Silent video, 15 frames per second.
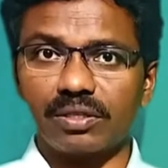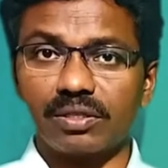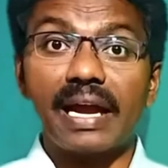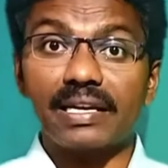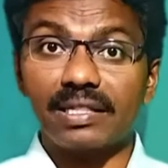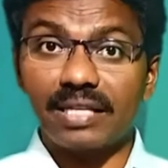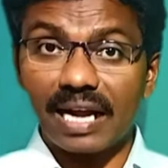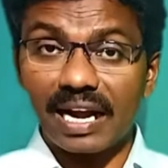
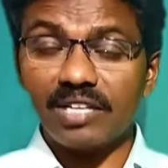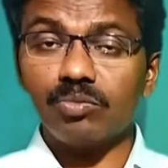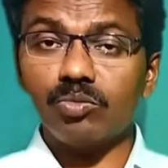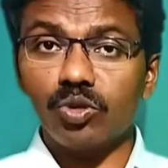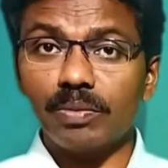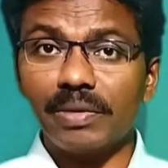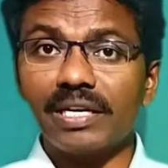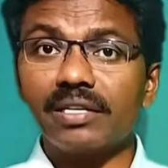At that
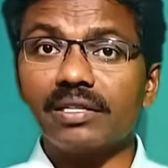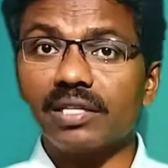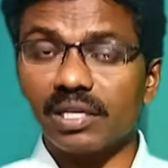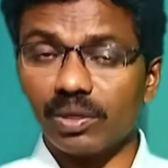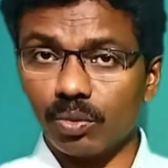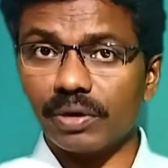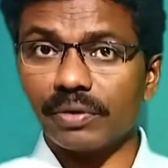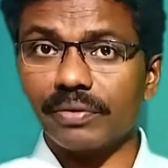moment
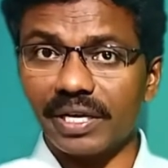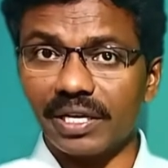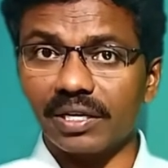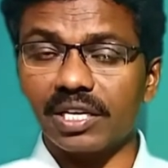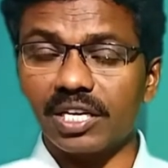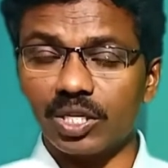they were reading.